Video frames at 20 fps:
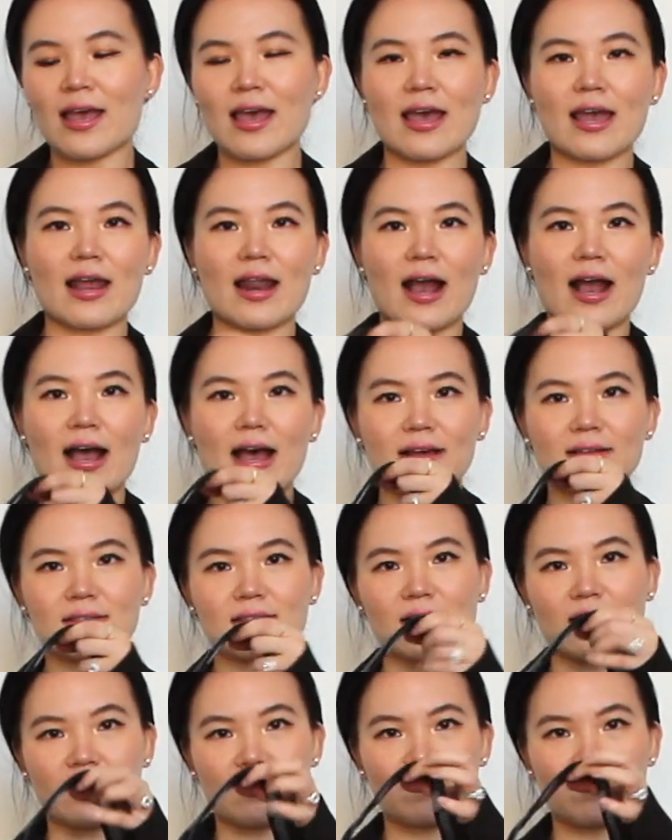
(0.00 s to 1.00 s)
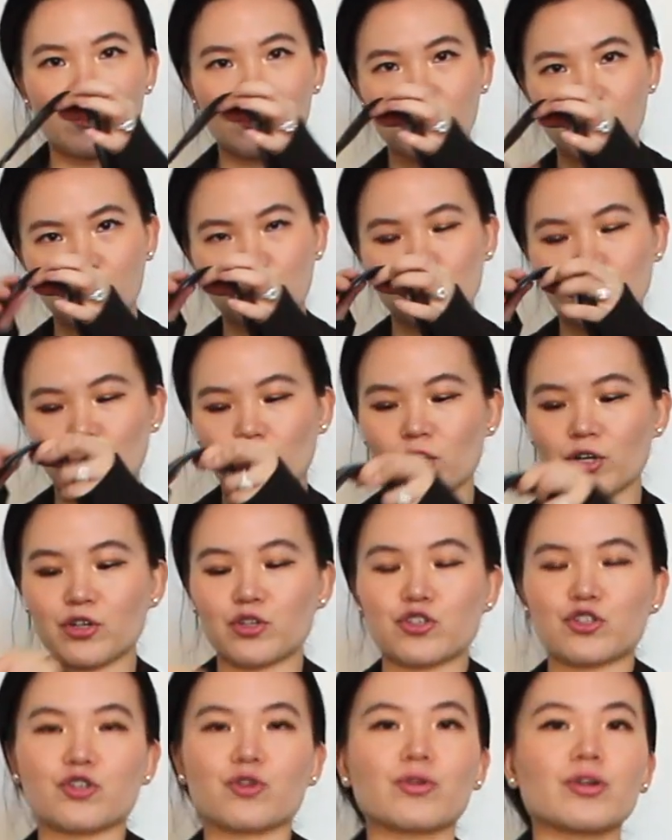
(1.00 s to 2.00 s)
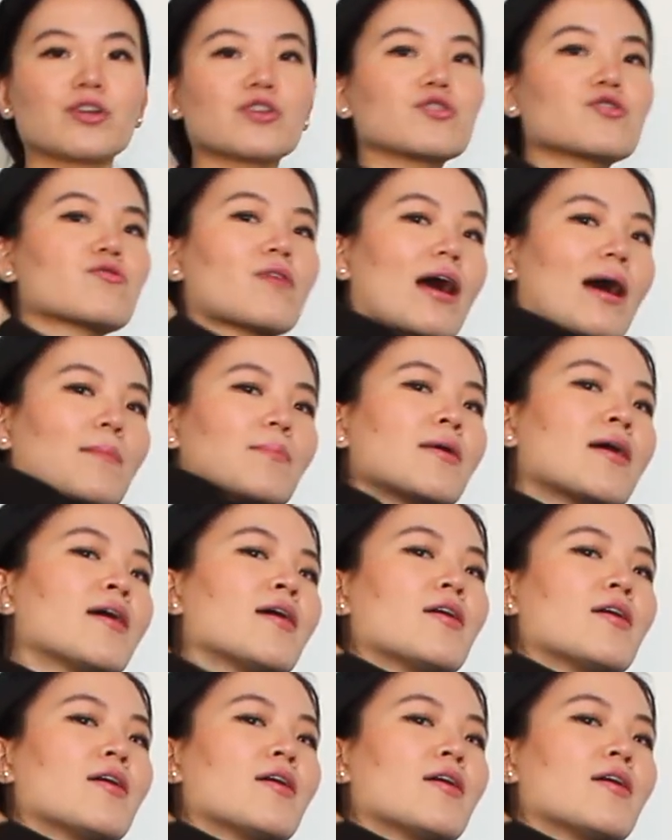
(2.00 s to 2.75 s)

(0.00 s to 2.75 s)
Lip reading: It has like a very short shoulder strap,